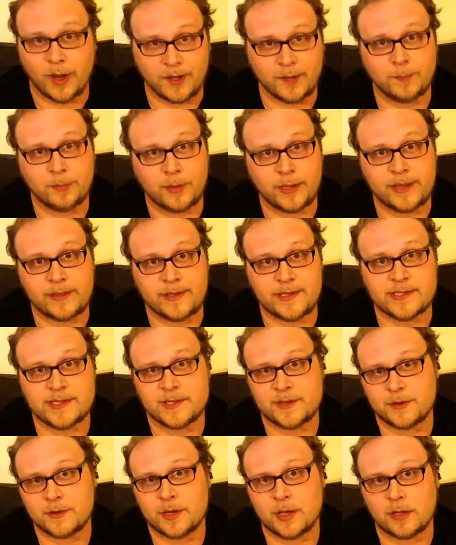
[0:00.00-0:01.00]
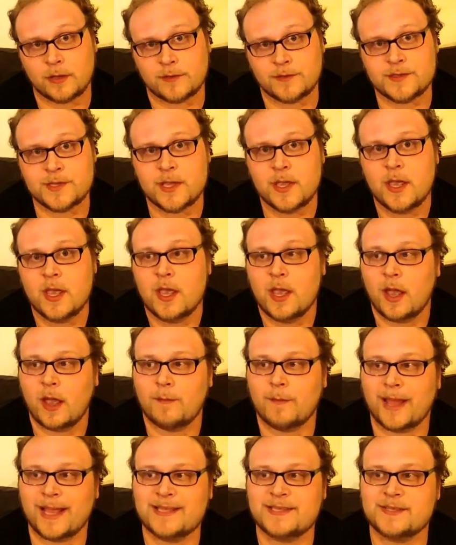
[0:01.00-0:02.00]
want to play these in your colors.
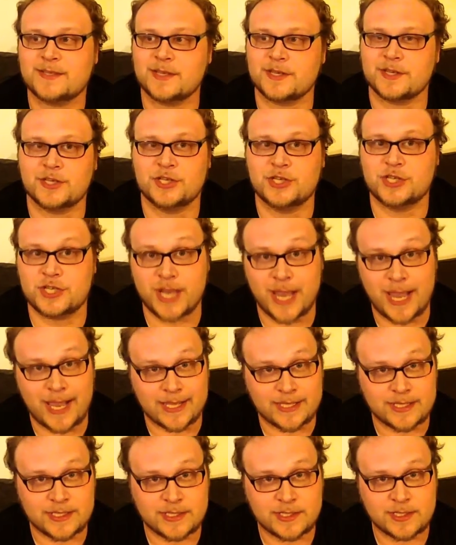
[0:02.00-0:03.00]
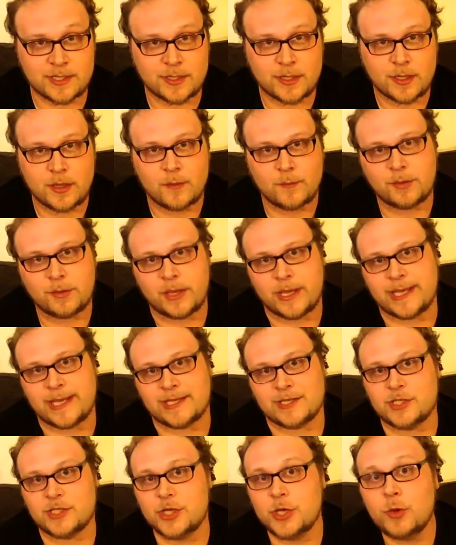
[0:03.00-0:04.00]
I suggest
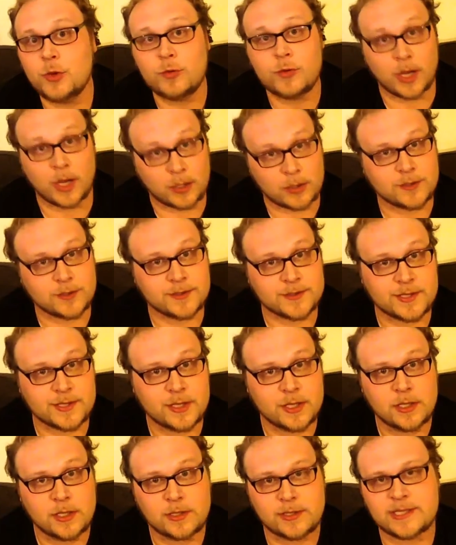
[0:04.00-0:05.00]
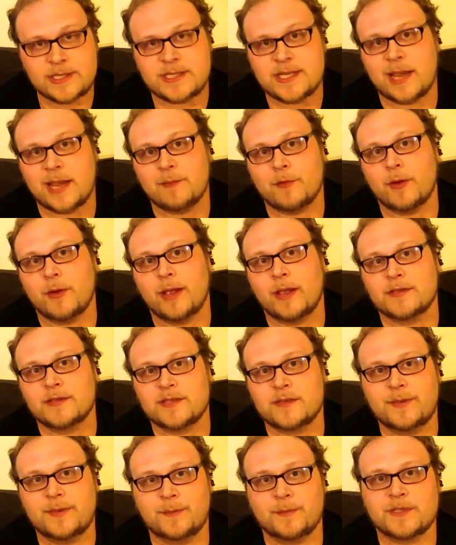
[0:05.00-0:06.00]
playing 2 colors this time around.
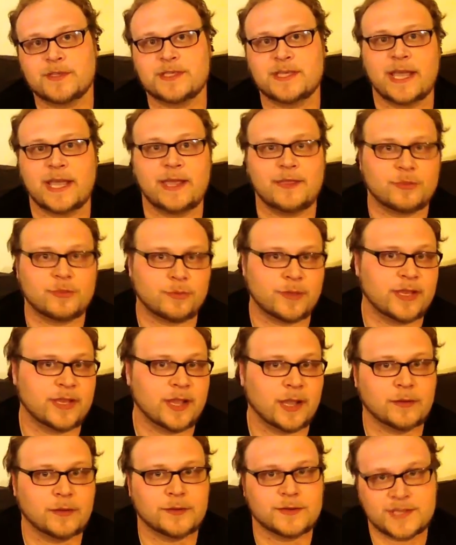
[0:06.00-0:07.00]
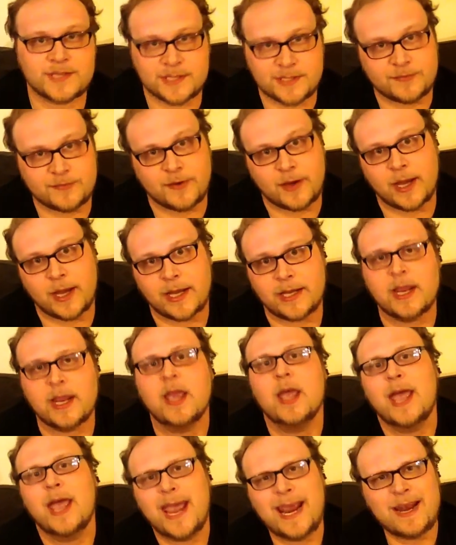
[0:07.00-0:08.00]
Some people say 3 colors is fine,
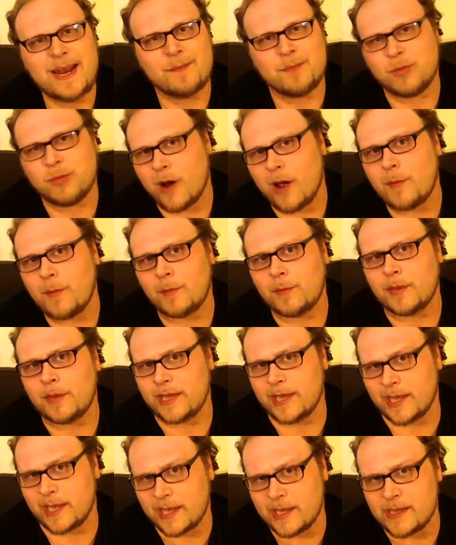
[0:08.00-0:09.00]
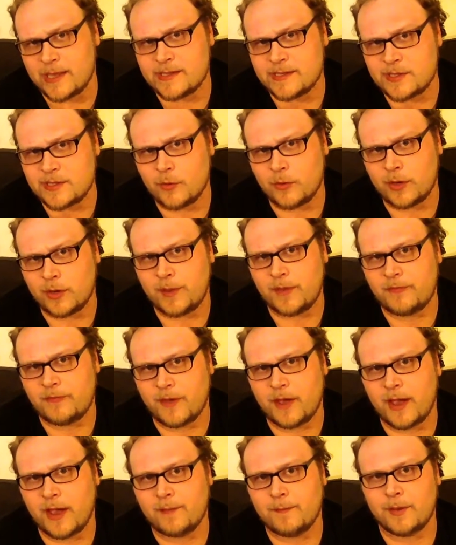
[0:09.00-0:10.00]
and it probably is going to be
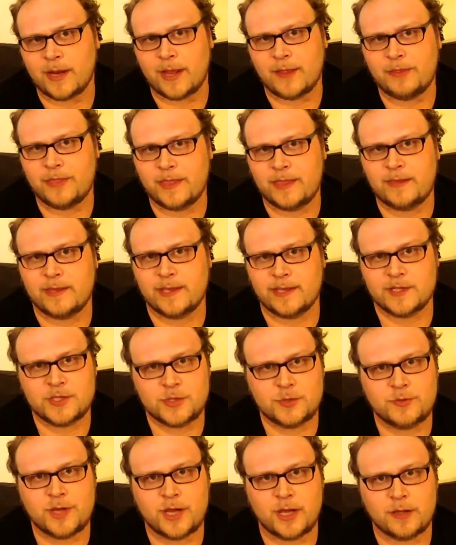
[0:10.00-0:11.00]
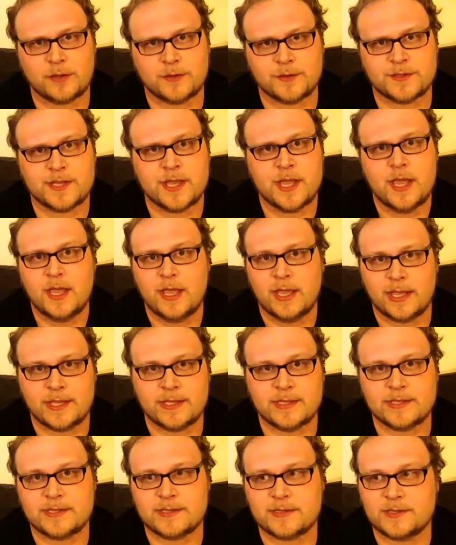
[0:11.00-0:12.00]
fine, but I think that 2 colors
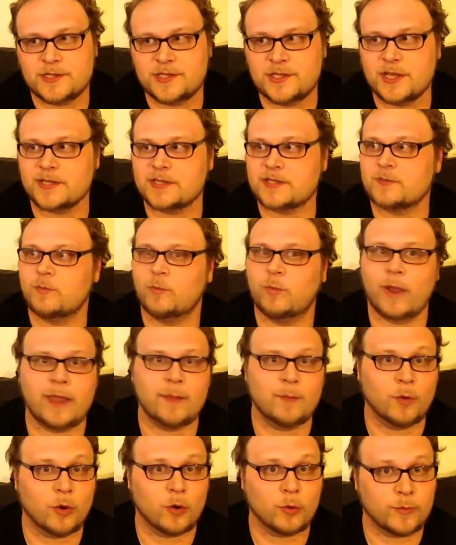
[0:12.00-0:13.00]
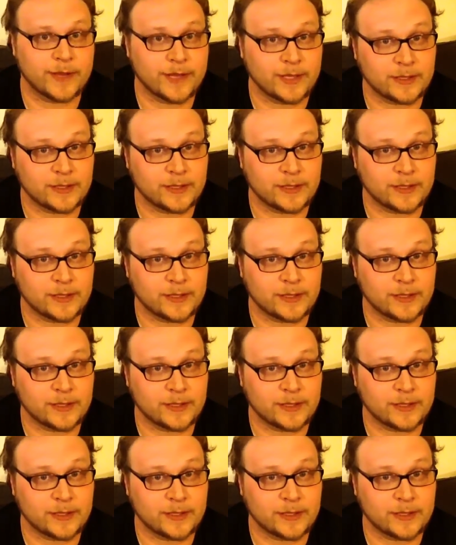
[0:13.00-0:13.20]
is just way more